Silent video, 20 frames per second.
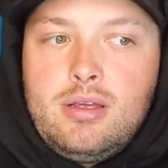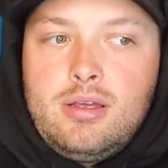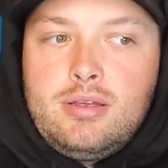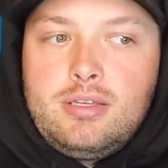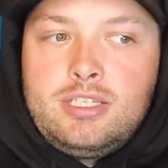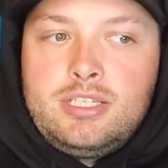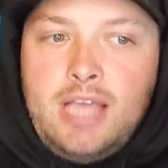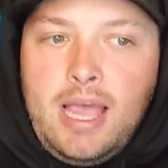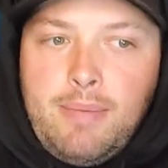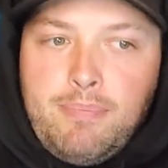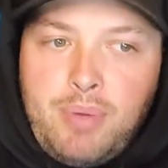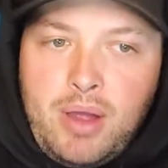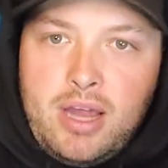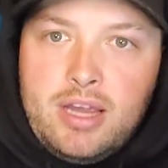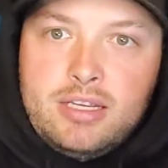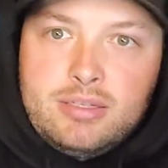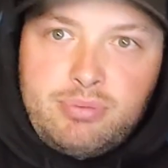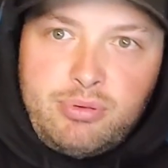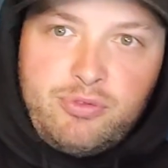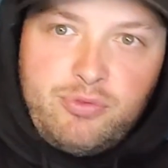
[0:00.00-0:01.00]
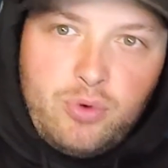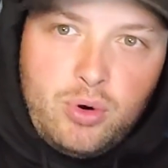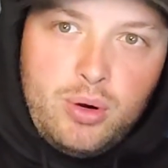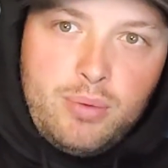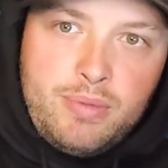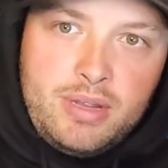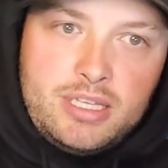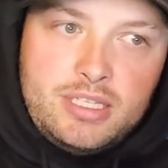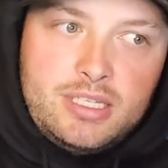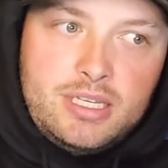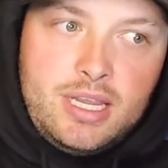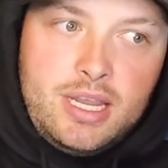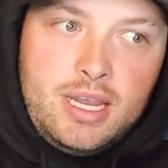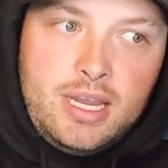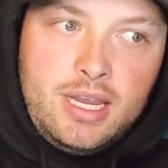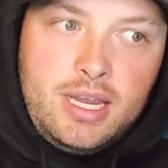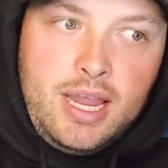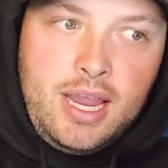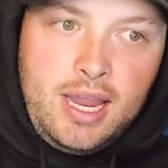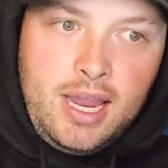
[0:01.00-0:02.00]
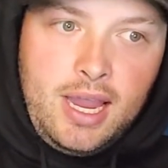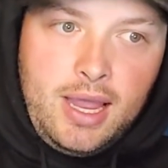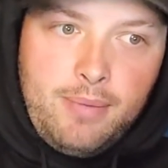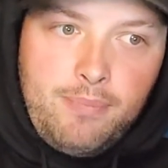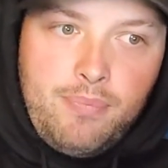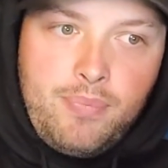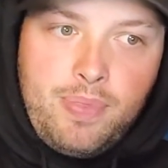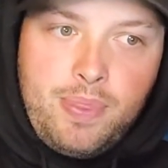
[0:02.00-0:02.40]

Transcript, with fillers: set by his performance in camp.